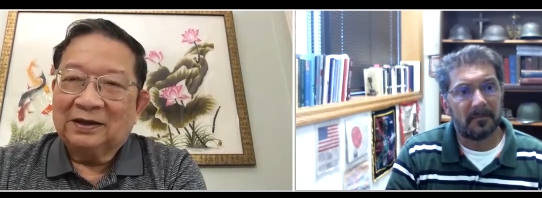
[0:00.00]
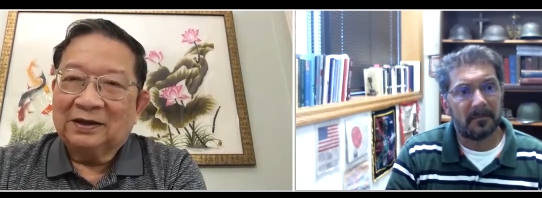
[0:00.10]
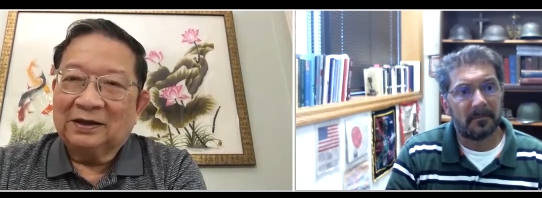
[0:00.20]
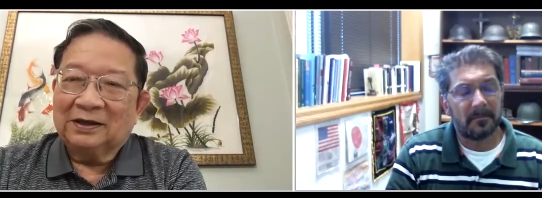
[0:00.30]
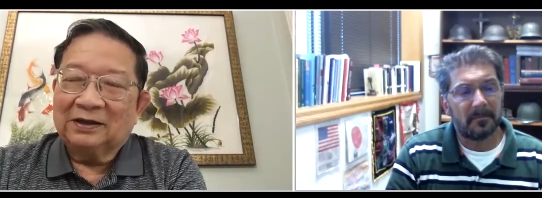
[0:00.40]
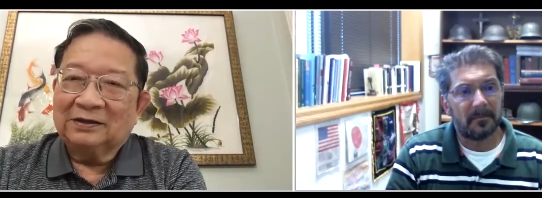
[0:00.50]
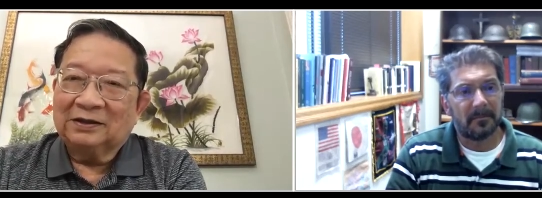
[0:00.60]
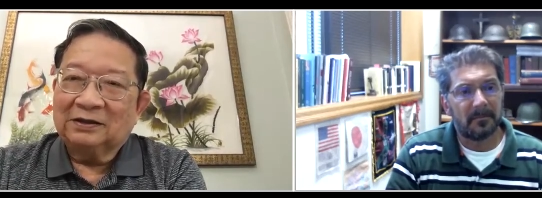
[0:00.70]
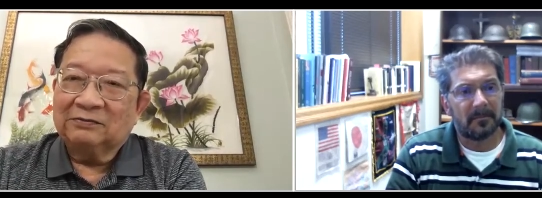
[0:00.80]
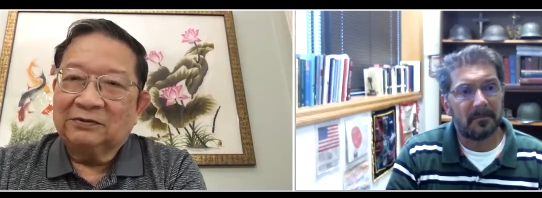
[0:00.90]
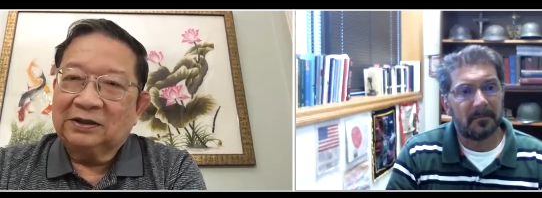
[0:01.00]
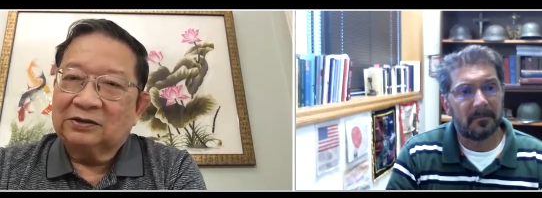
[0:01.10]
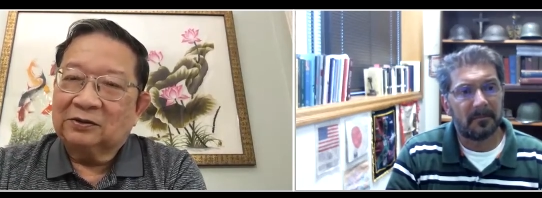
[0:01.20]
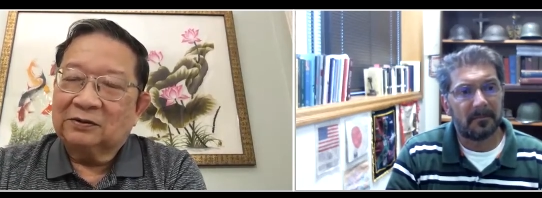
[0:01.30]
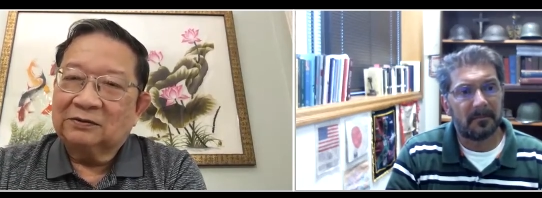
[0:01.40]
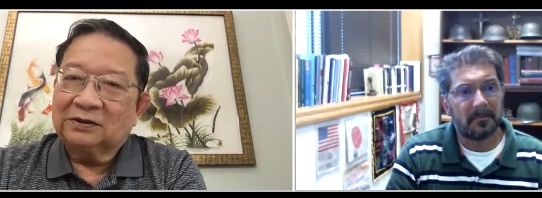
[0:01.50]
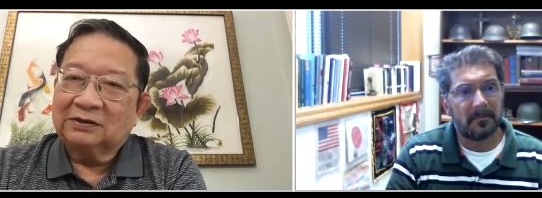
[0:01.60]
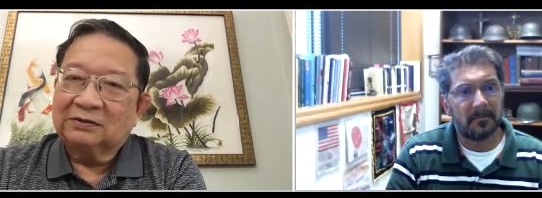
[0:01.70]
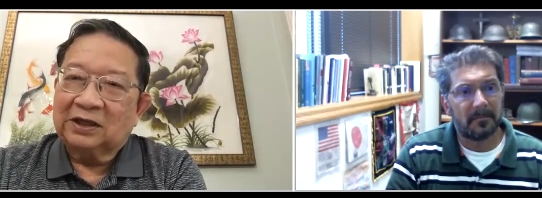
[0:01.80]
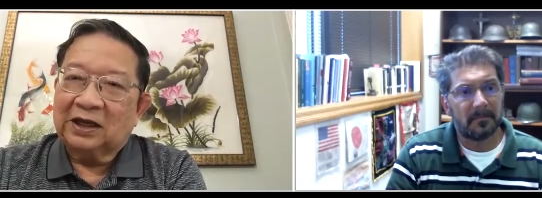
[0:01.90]
Speaker 1: And uh, we told
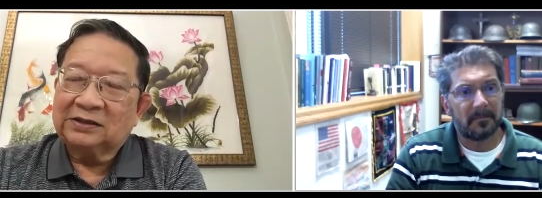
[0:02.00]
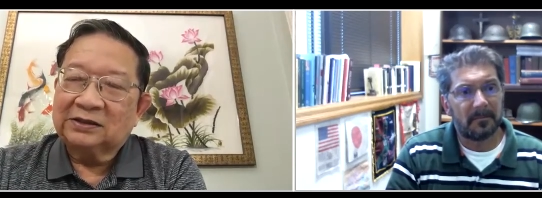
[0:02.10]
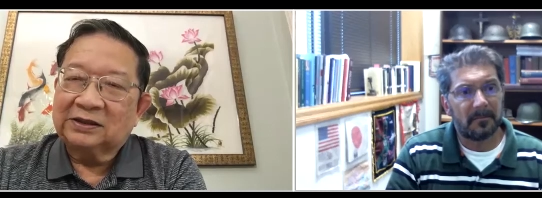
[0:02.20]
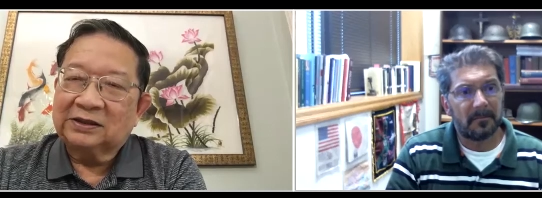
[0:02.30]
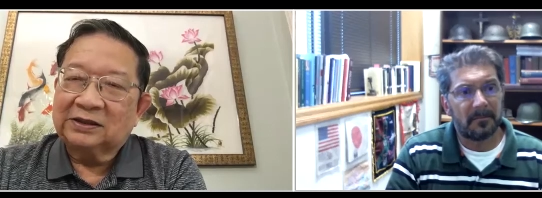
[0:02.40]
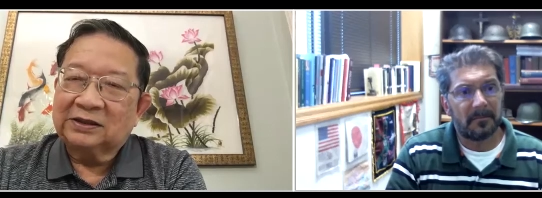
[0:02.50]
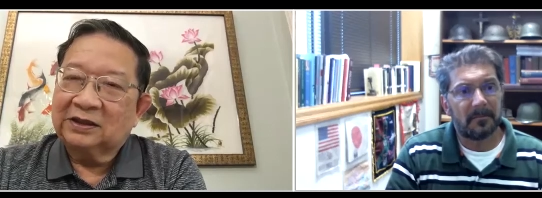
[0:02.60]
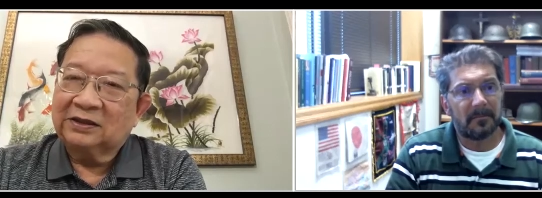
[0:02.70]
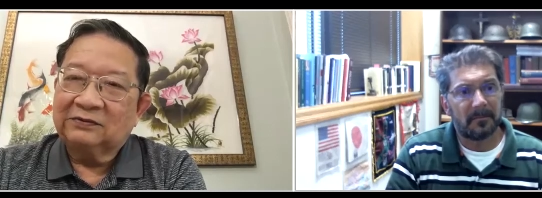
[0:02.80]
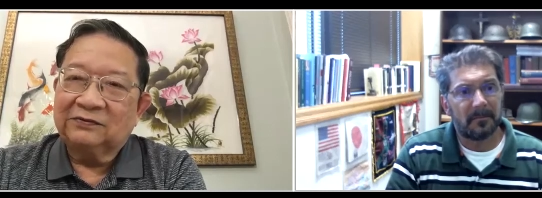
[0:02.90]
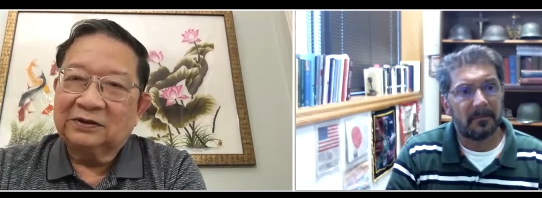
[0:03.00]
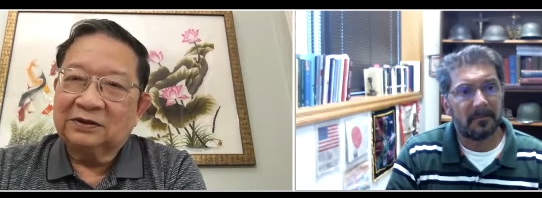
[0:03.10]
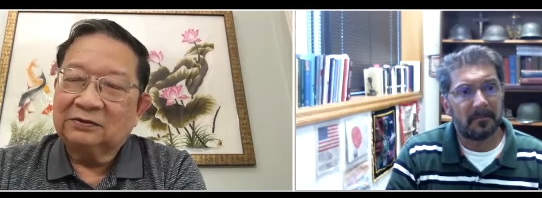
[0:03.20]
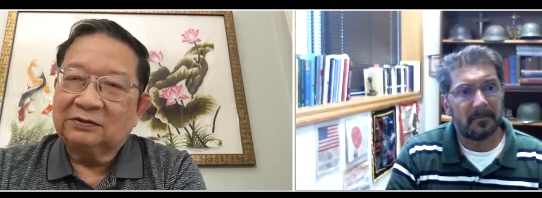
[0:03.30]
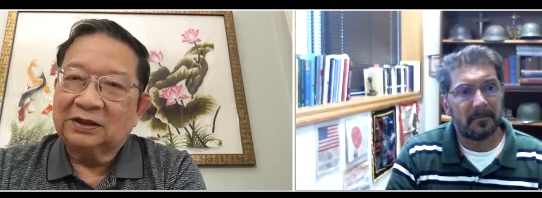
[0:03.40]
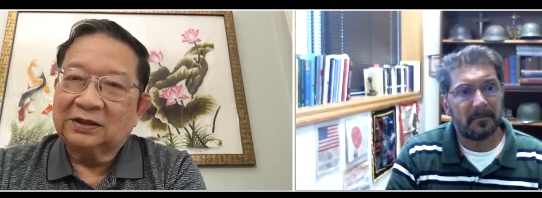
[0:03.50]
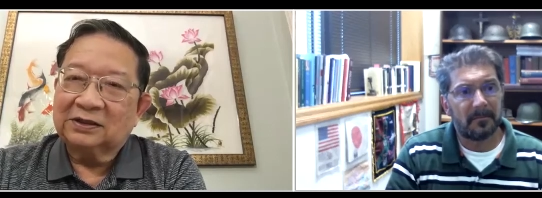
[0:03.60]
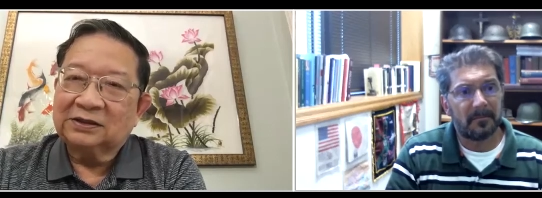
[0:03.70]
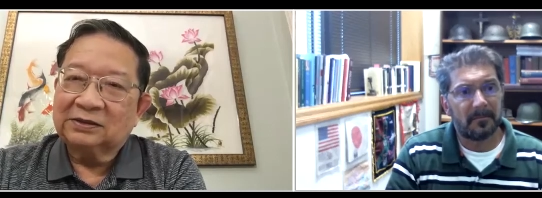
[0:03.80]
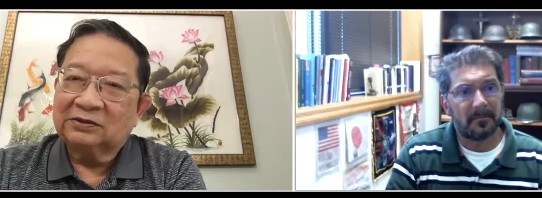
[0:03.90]
the Thai skipper, if uh, you take
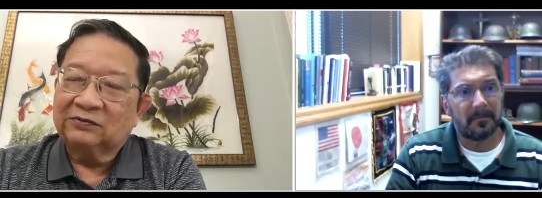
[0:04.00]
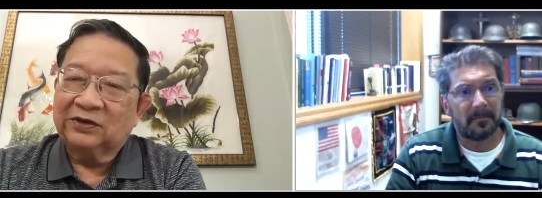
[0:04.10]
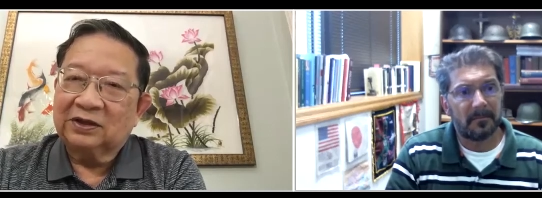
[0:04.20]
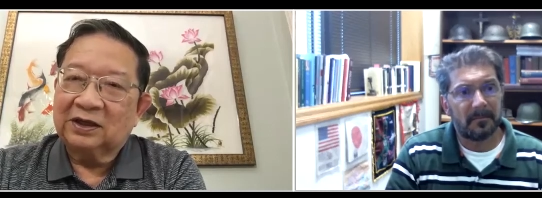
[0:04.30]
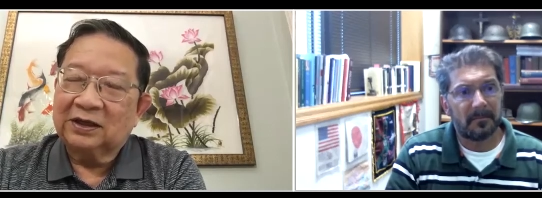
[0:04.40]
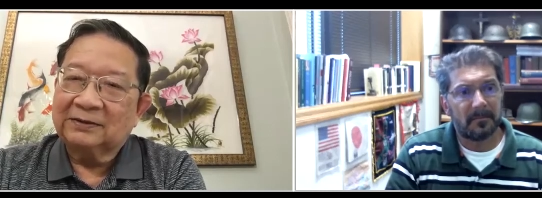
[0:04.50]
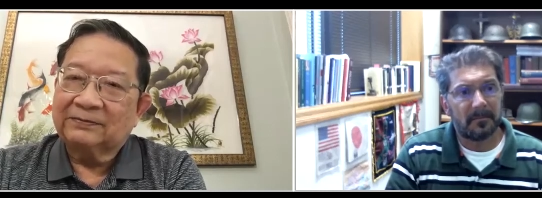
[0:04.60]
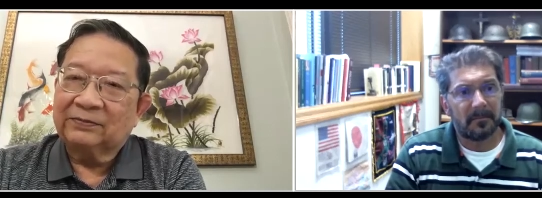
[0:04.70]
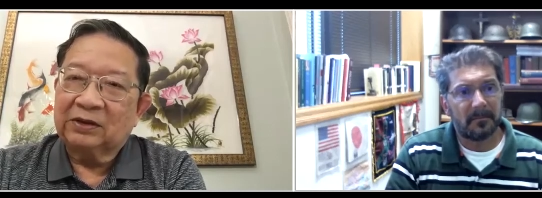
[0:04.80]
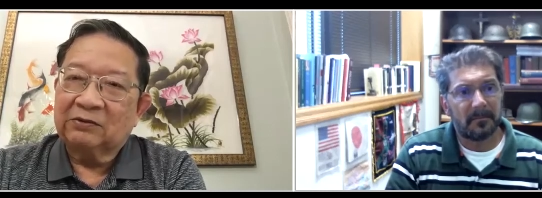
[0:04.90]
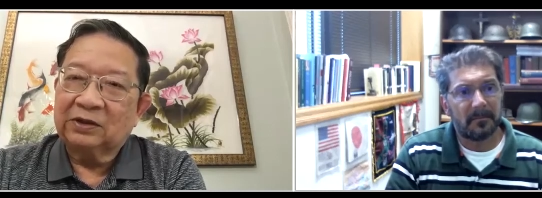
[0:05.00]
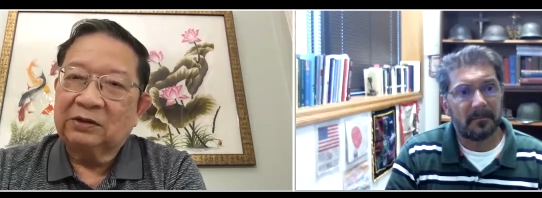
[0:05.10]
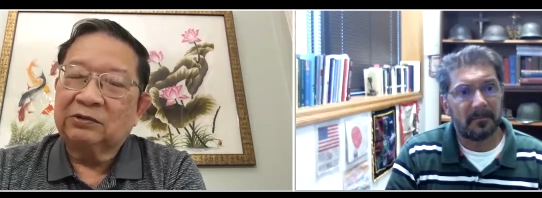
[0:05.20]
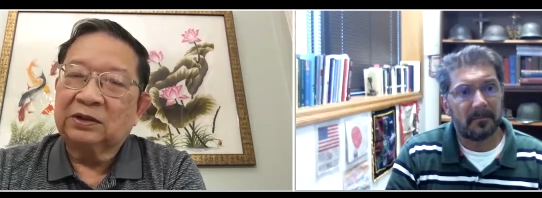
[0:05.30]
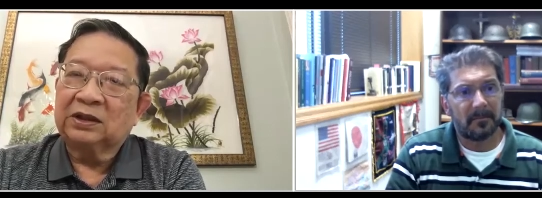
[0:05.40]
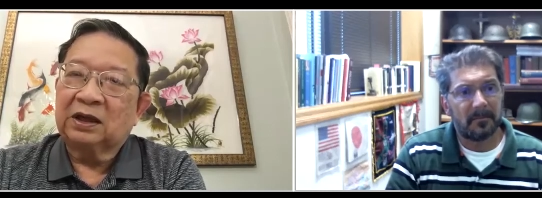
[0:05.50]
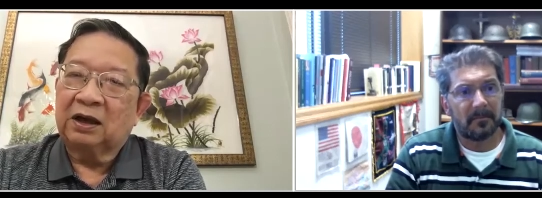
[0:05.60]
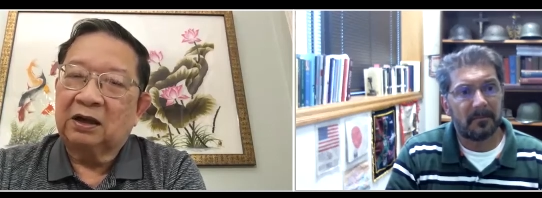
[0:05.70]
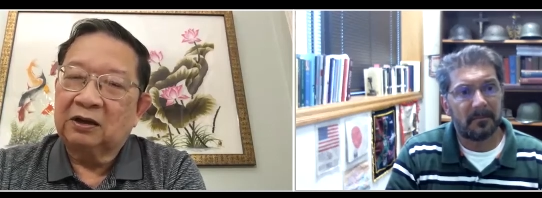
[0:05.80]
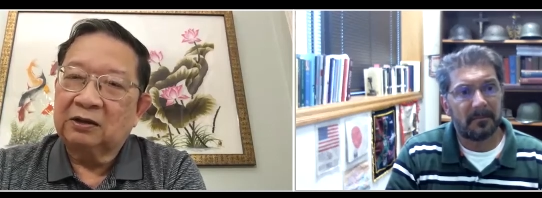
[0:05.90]
us to Vietnam, we will
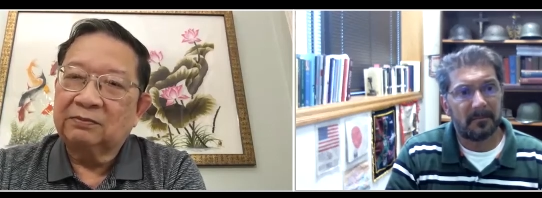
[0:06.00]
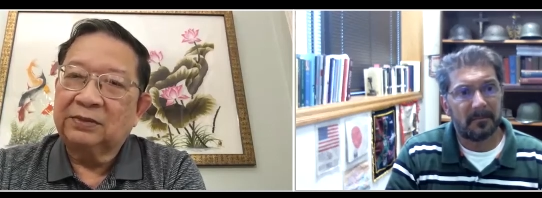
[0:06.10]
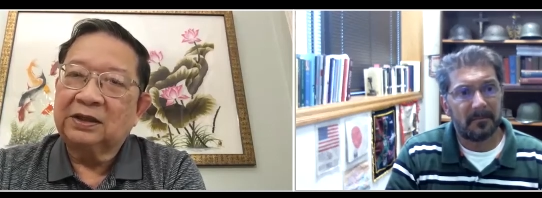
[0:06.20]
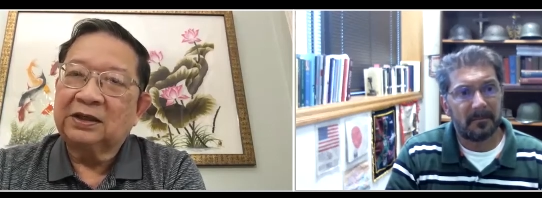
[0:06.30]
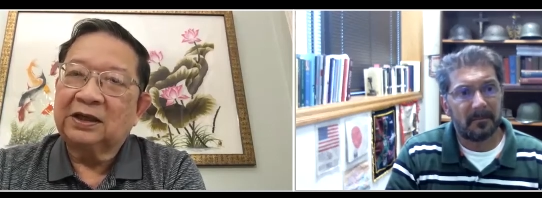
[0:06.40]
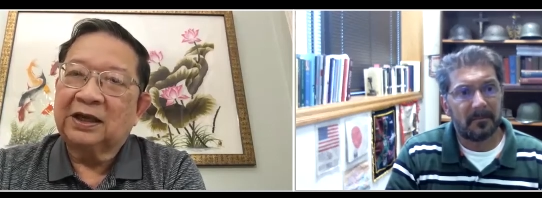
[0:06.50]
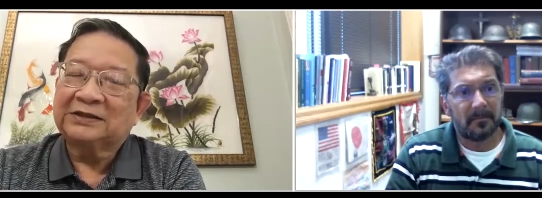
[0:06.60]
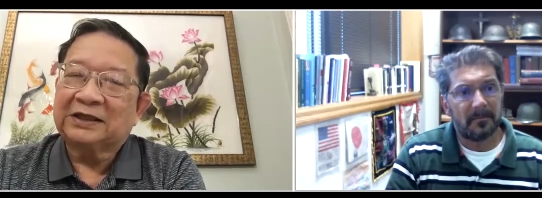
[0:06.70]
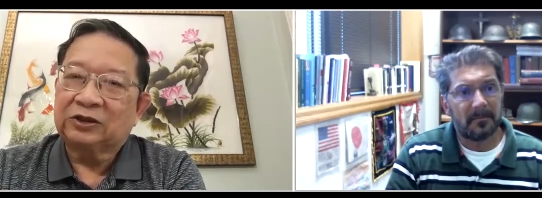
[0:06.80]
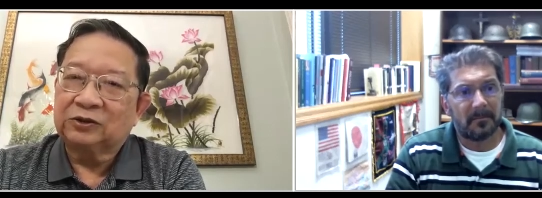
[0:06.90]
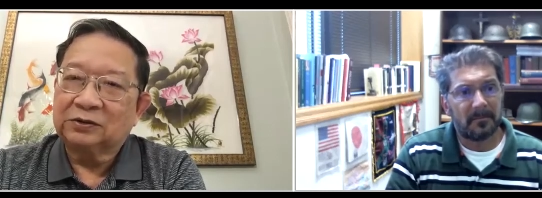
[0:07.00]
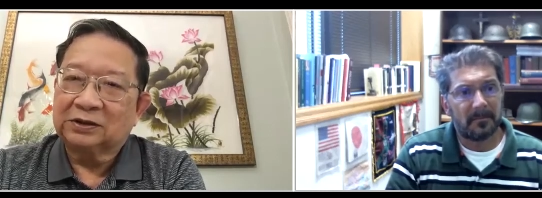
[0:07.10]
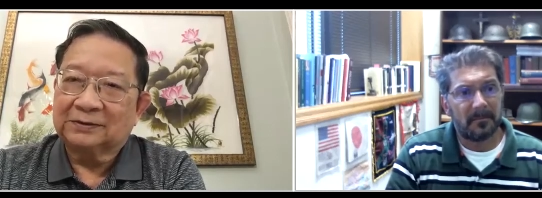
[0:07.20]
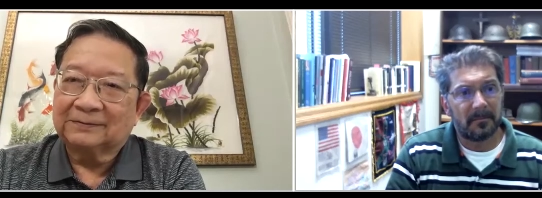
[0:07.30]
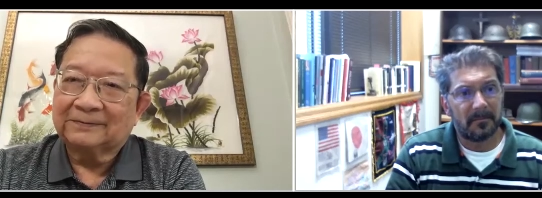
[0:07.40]
all be executed.